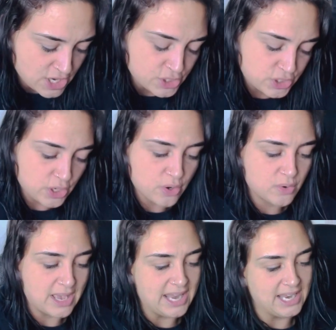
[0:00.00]

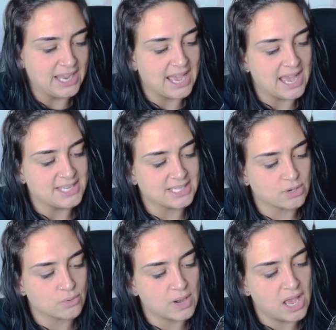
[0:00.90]
So, and it has a
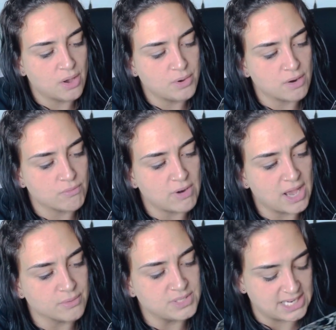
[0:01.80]
crown
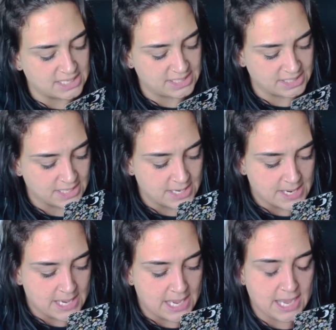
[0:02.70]
around it,
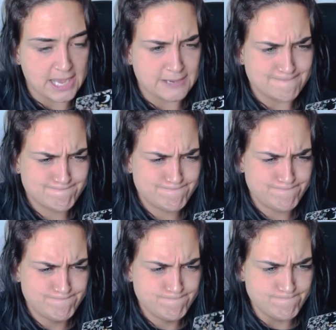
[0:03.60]
and
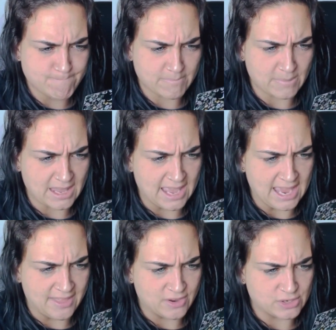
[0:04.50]

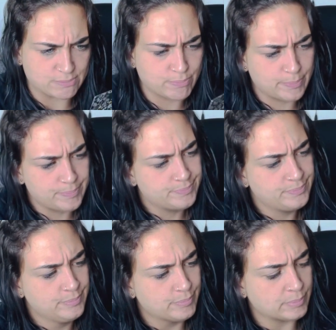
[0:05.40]
there's
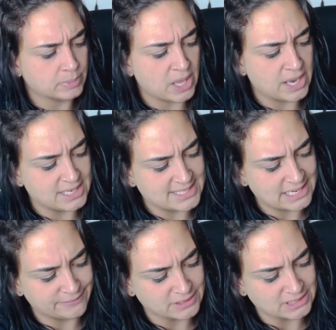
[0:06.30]
blood. It's
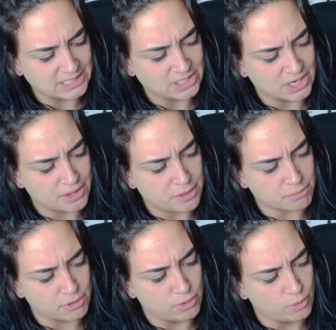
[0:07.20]
definitely gone
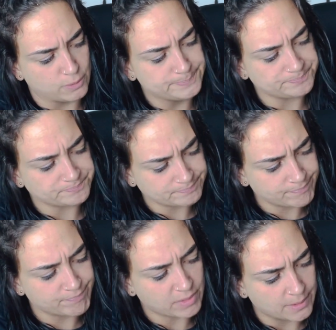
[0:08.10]
through
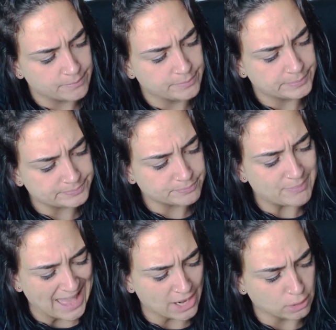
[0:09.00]

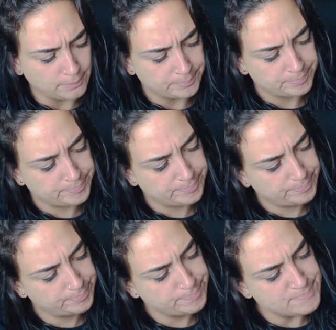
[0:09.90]
battle.
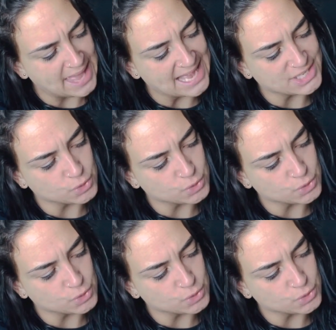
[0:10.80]
That has